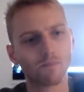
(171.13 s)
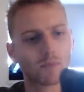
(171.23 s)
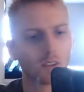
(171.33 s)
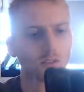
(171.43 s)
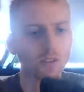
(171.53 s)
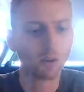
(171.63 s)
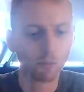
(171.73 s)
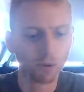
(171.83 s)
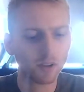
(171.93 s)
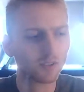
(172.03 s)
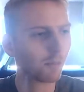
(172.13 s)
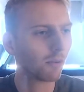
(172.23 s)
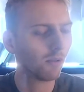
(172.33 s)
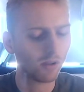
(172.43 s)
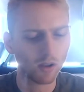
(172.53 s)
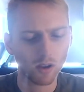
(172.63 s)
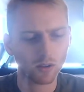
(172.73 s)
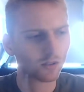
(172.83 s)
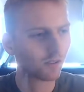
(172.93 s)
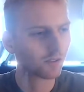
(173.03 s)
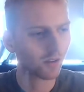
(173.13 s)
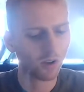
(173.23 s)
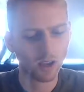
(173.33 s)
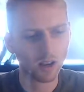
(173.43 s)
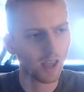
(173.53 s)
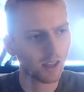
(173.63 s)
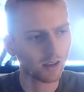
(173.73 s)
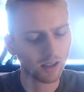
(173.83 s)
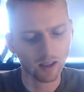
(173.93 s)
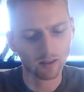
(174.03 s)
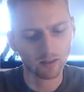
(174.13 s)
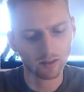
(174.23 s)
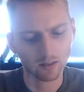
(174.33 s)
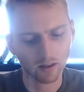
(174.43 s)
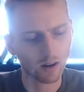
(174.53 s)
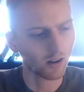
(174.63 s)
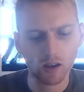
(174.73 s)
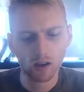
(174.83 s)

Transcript: so pretty simple. So let's go ahead and get started.